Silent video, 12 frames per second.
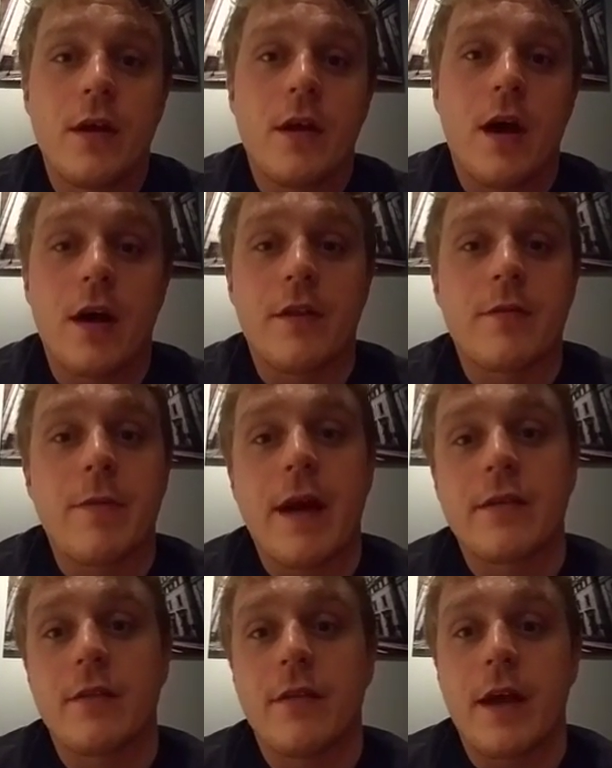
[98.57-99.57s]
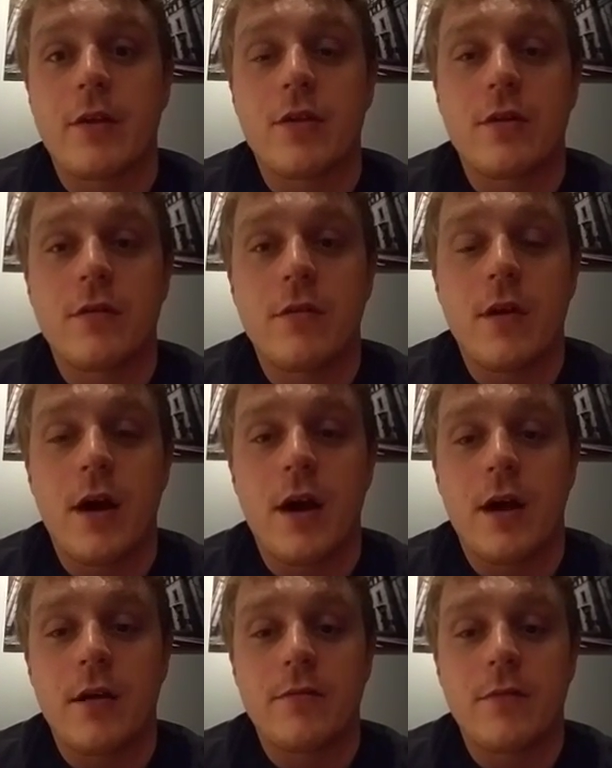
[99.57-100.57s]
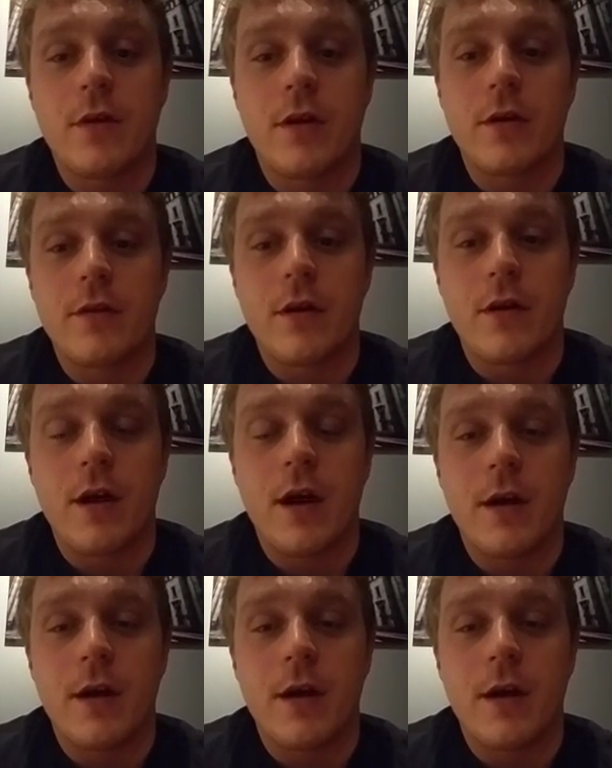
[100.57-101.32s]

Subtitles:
this past election, during their